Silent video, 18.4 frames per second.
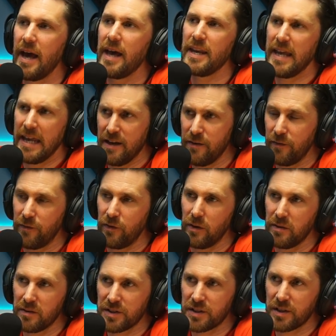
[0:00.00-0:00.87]
an
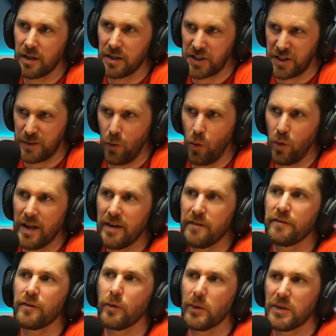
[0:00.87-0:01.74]
influence a small
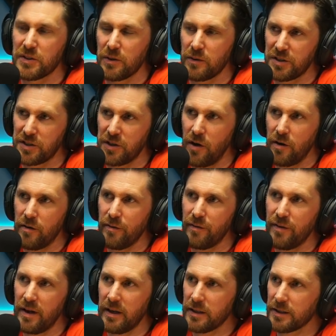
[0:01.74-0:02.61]
influence on certain
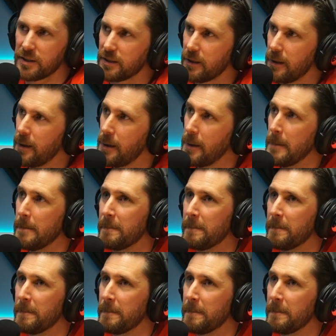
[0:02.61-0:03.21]
things mm.